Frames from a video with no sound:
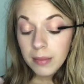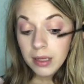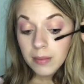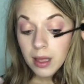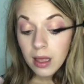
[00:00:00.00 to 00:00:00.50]

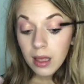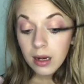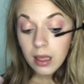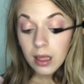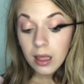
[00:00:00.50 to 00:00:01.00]
Emmy to
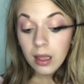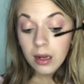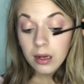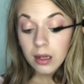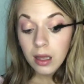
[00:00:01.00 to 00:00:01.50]
bed,
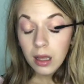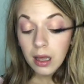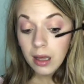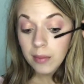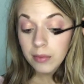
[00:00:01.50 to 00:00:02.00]
and
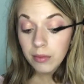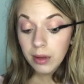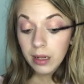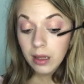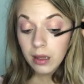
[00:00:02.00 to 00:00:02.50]
hopped
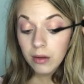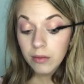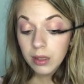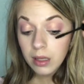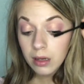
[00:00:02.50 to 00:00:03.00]
right
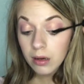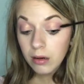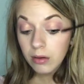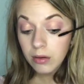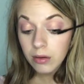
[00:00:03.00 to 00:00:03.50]
on here.